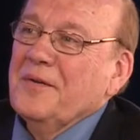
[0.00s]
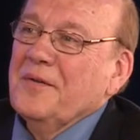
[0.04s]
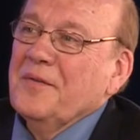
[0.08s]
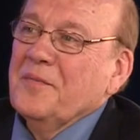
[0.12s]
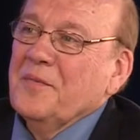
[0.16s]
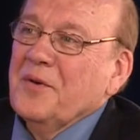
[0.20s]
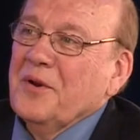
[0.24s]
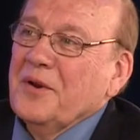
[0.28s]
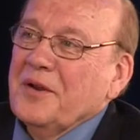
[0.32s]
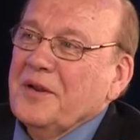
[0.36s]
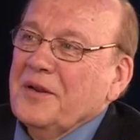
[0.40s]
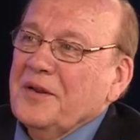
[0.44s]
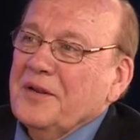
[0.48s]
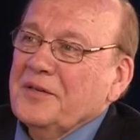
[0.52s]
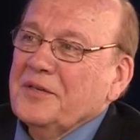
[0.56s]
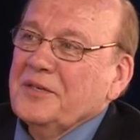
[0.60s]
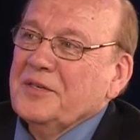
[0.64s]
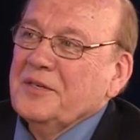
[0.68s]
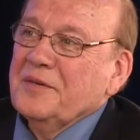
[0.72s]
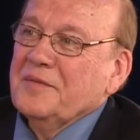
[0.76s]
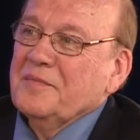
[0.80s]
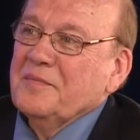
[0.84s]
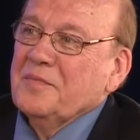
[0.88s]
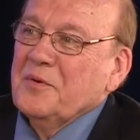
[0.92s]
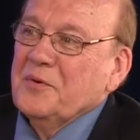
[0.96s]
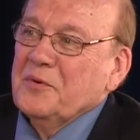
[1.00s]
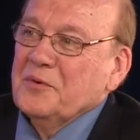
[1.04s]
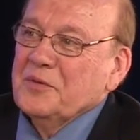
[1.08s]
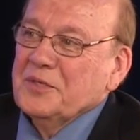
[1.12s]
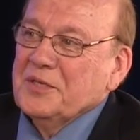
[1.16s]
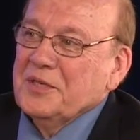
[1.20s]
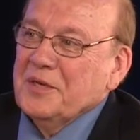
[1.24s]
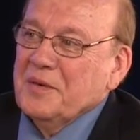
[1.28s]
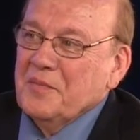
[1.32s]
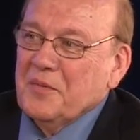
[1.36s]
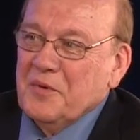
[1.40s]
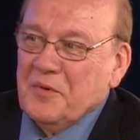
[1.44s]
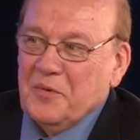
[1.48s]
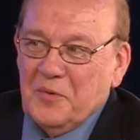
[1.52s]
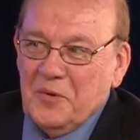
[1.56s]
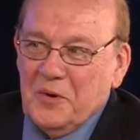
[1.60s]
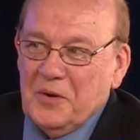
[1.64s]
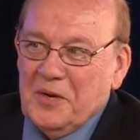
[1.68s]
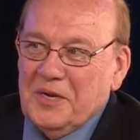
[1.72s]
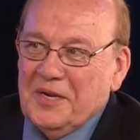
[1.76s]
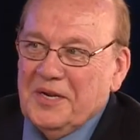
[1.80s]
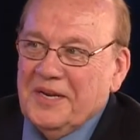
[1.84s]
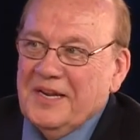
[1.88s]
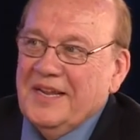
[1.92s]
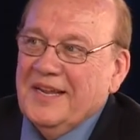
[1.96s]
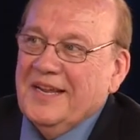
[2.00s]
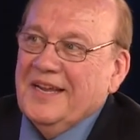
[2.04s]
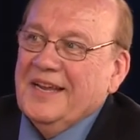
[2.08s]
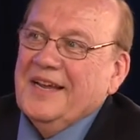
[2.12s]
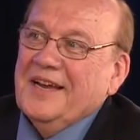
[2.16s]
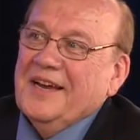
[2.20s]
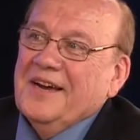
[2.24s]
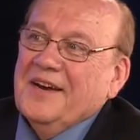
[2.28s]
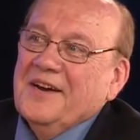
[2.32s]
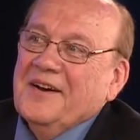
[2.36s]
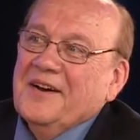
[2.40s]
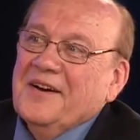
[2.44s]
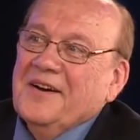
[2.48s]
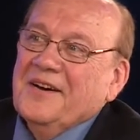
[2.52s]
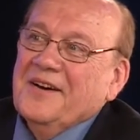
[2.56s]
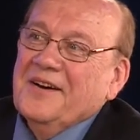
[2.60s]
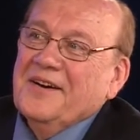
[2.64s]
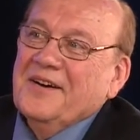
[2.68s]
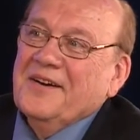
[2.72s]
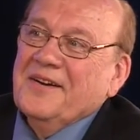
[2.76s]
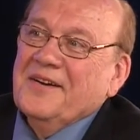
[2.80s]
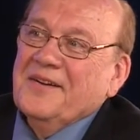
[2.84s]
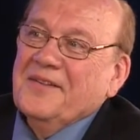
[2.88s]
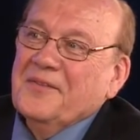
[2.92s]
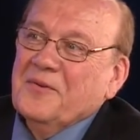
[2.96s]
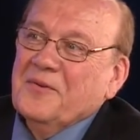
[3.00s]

American Legion Post Number 1, the